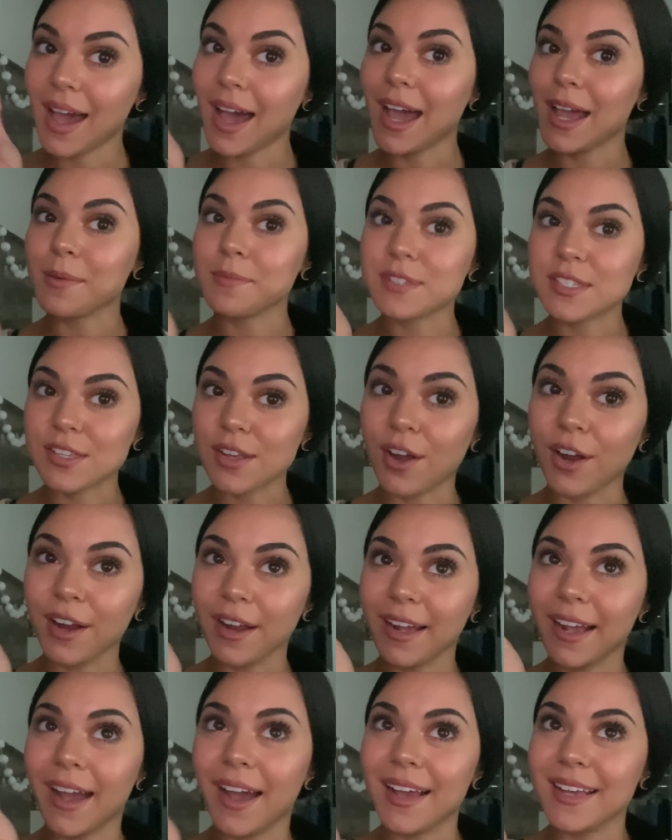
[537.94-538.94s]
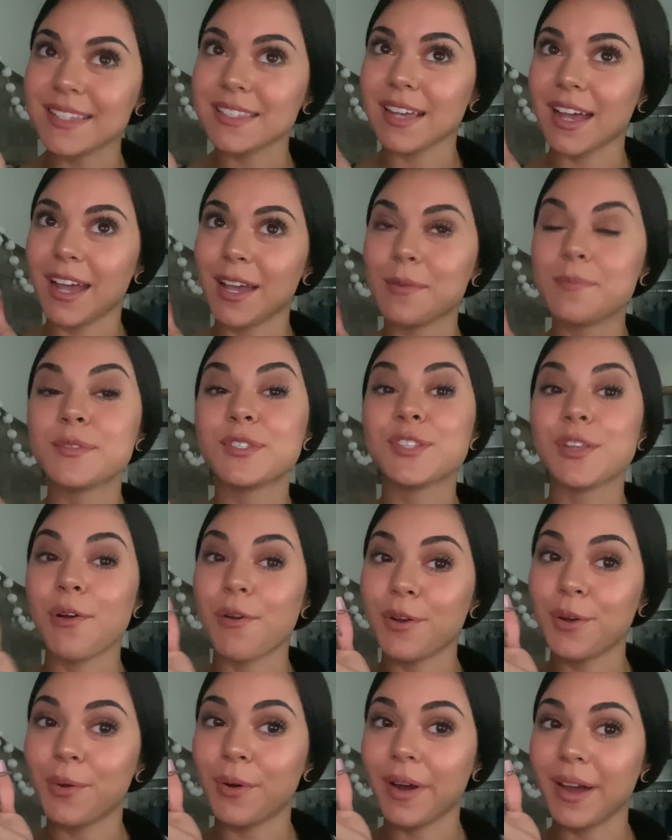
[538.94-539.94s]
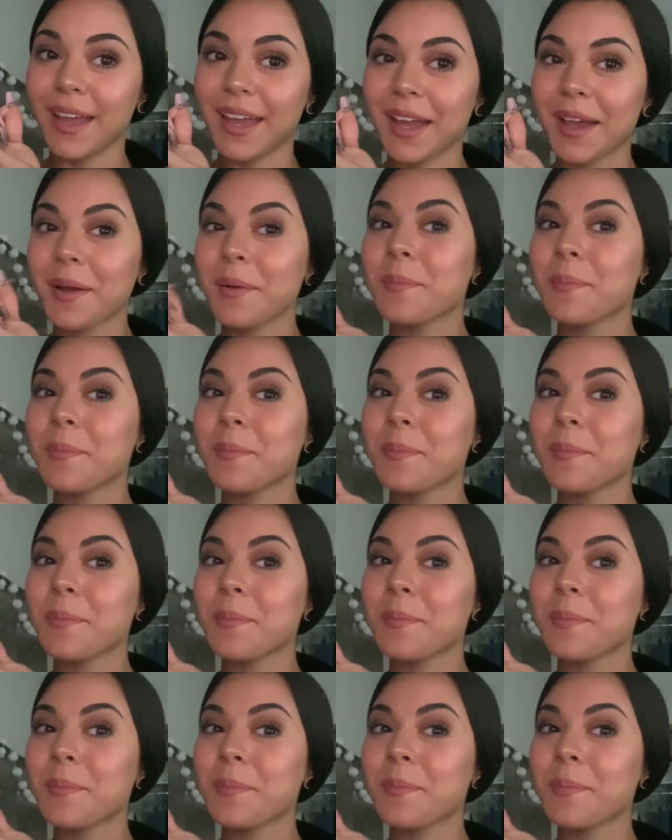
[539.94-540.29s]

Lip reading: I'm sorry guys, I am so annoying,